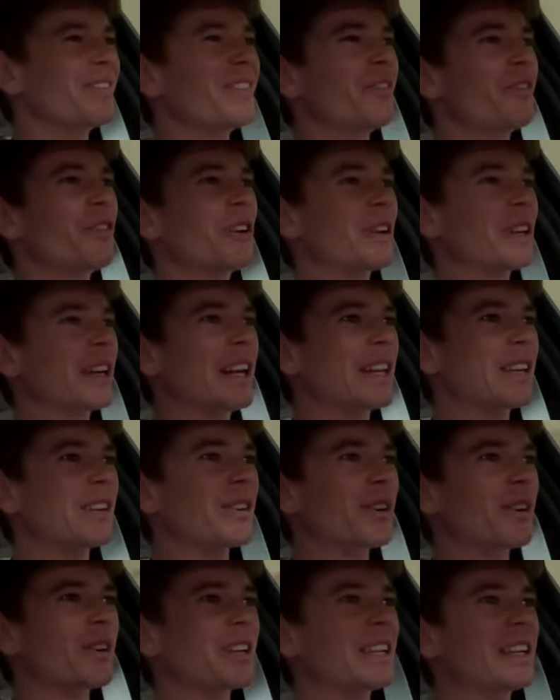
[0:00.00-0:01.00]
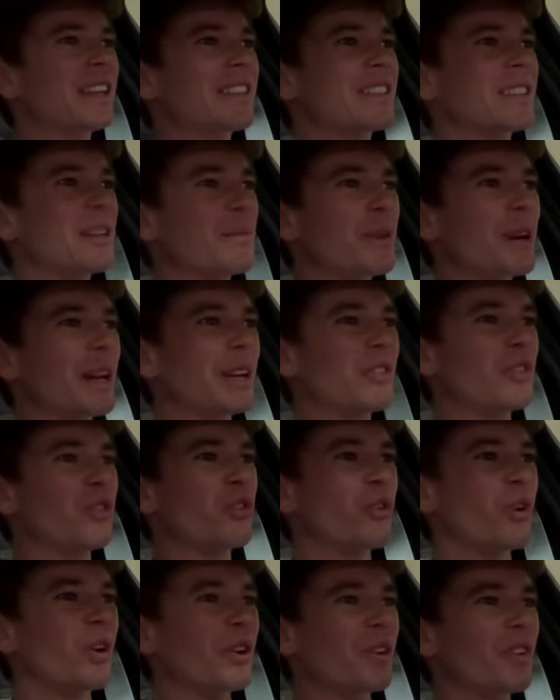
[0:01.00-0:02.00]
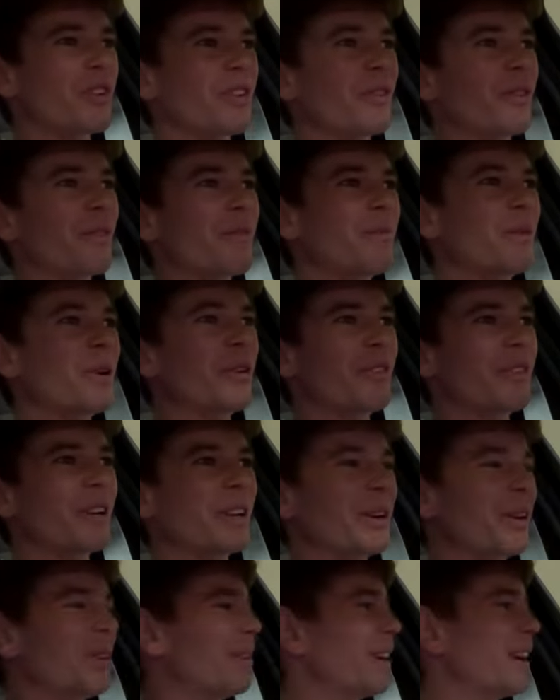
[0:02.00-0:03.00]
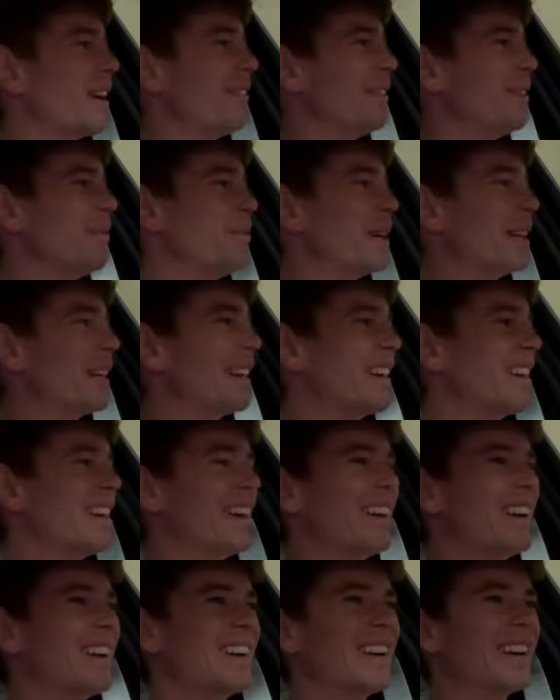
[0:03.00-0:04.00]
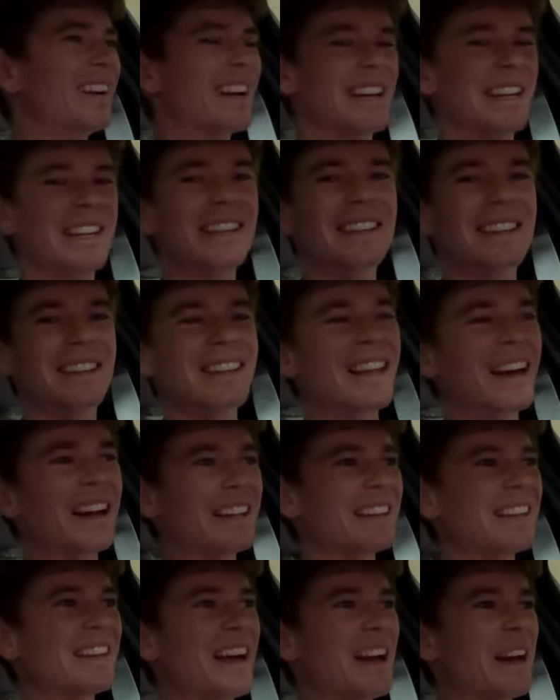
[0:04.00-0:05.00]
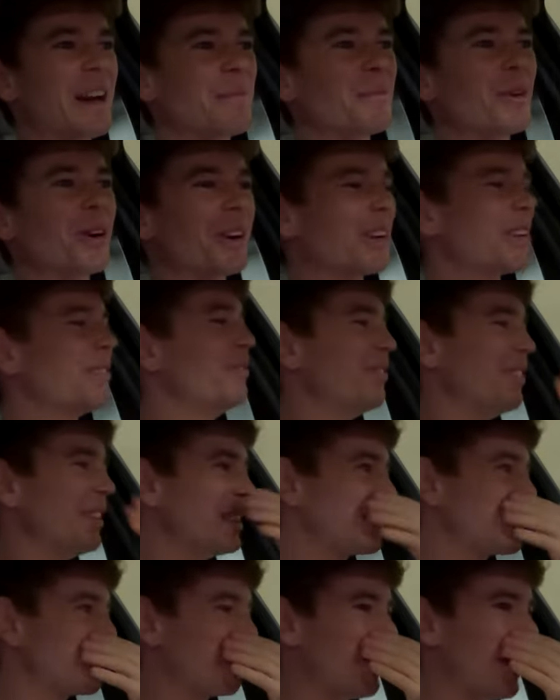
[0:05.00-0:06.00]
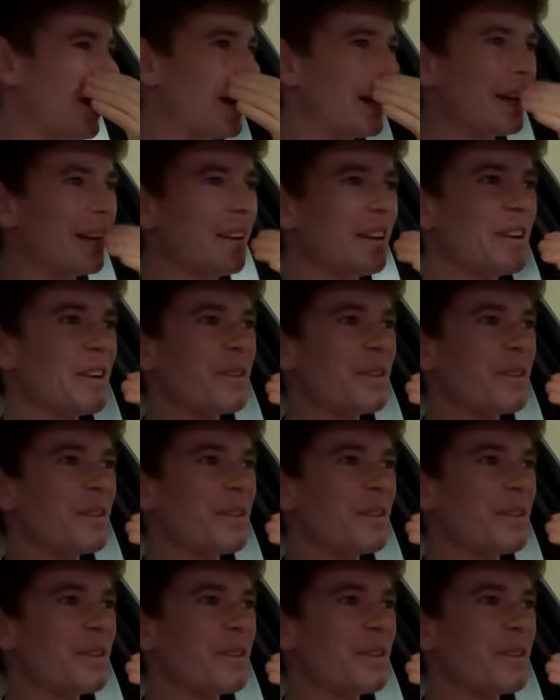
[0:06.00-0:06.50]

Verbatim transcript: You feel like you're in some like Tron movie or whatever, but yeah, that that I'm not convinced by.